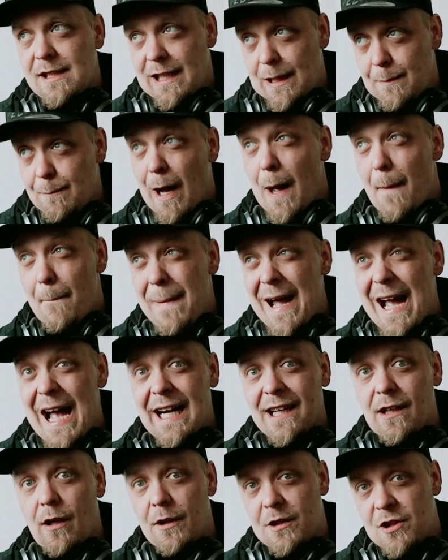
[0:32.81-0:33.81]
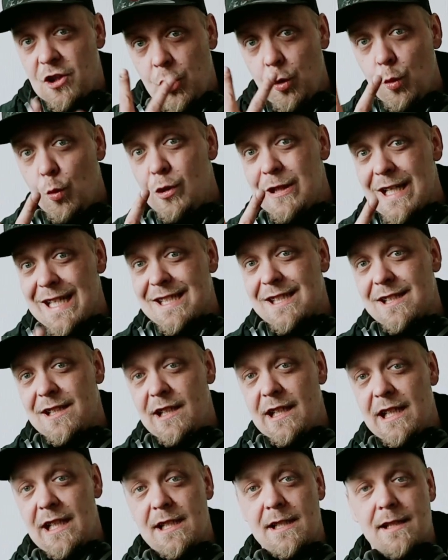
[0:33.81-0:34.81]
In my bag are 2
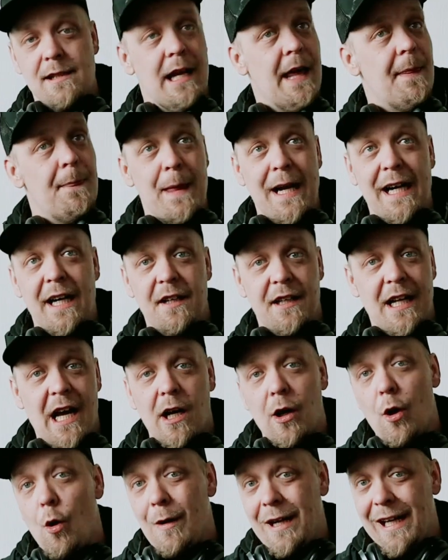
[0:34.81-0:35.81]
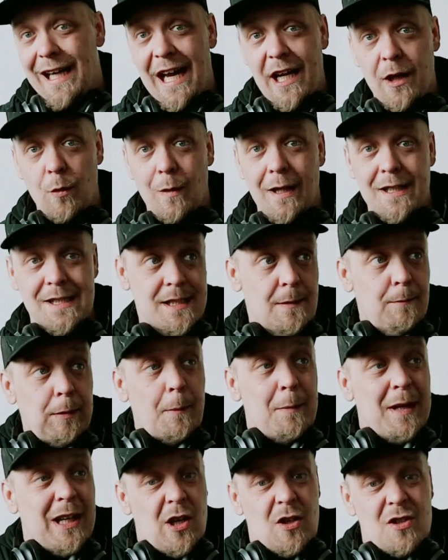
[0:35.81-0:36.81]
Destinies, and they are not going anywhere
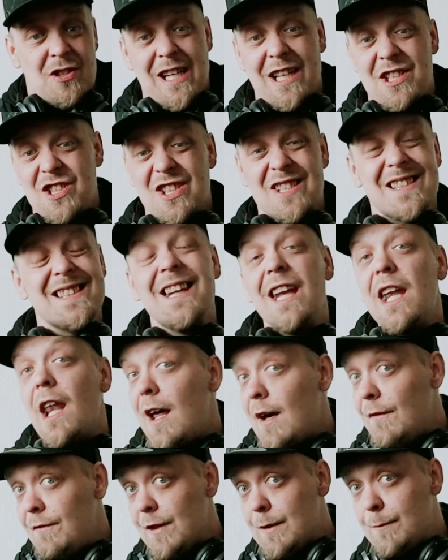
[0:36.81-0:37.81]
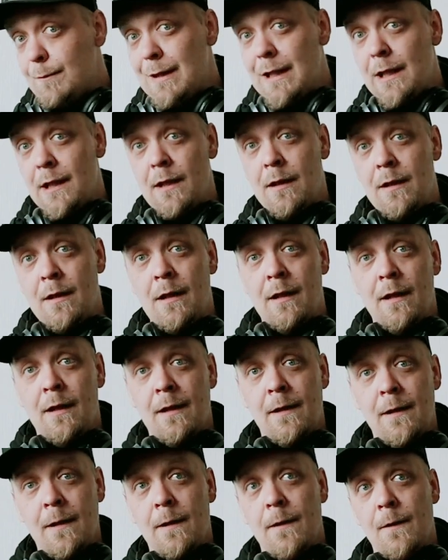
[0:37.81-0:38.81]
simply because I just love them.
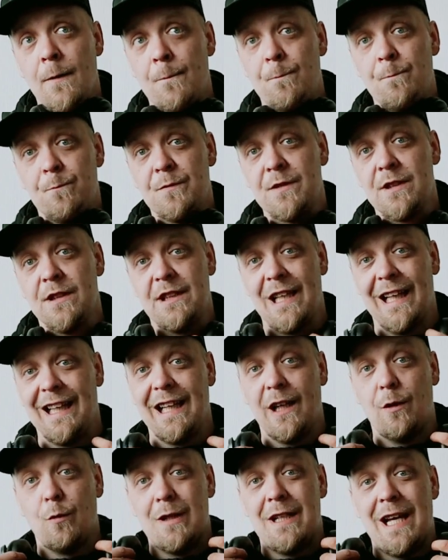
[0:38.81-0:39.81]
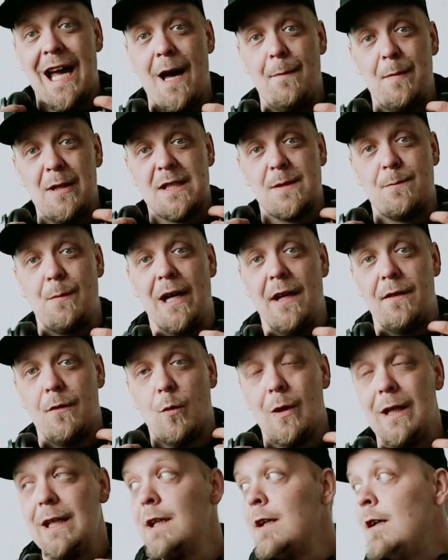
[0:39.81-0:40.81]
Delinquent Habits, by the
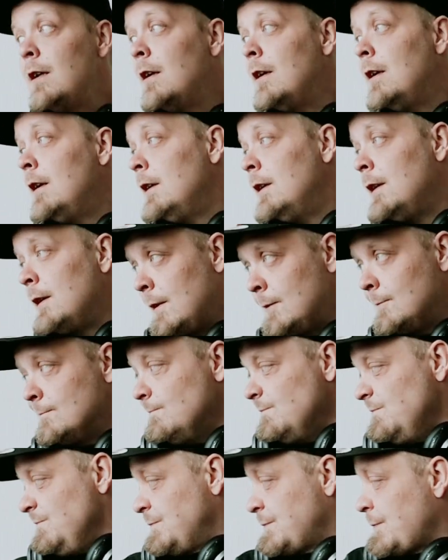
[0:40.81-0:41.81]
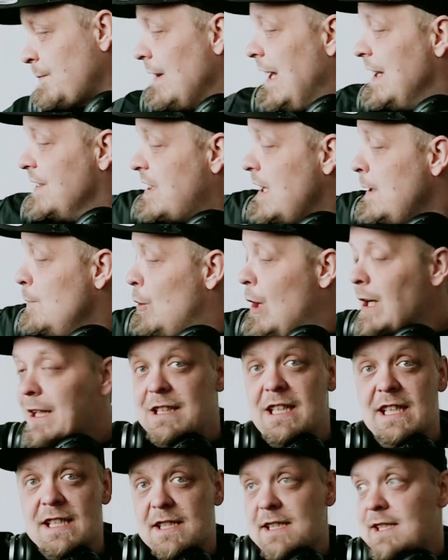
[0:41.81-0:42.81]
way. And Team
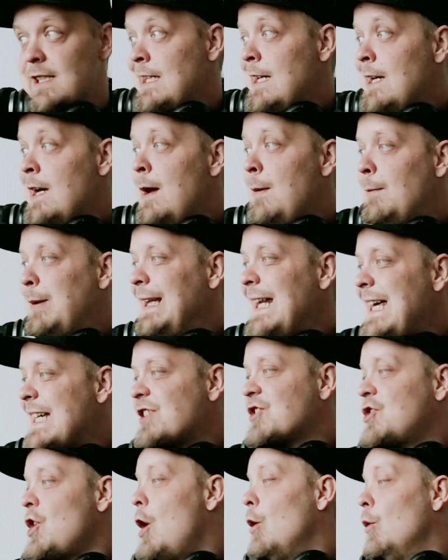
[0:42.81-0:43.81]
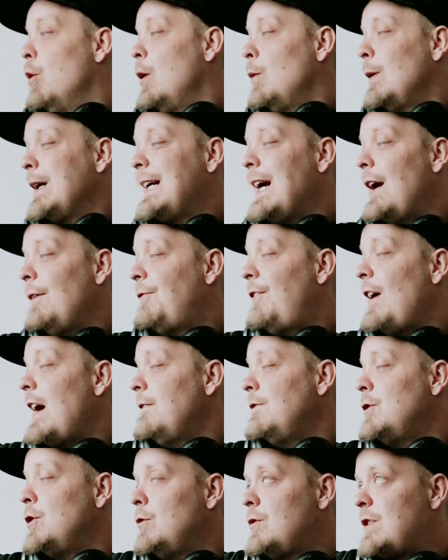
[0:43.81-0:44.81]
Rugged discs. But let's go. We got
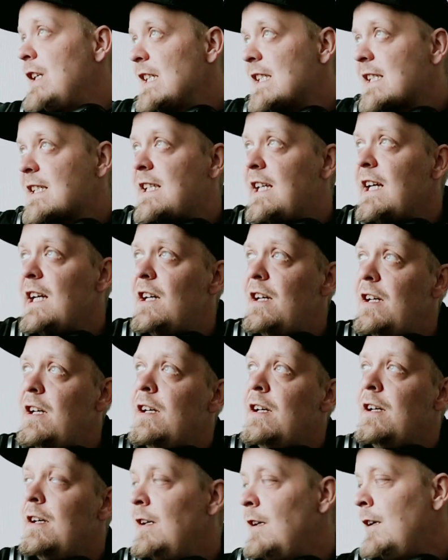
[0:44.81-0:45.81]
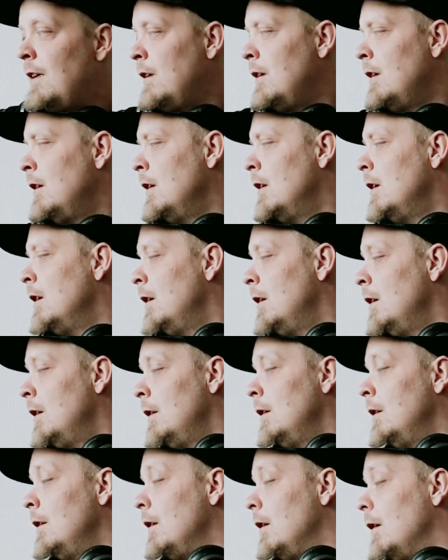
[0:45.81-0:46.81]
5 new discs here.
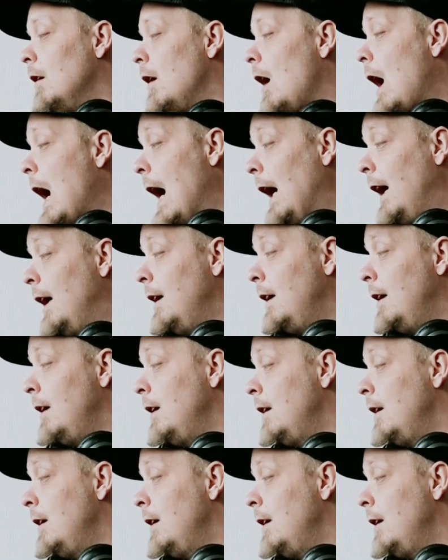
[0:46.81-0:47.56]
Ugh.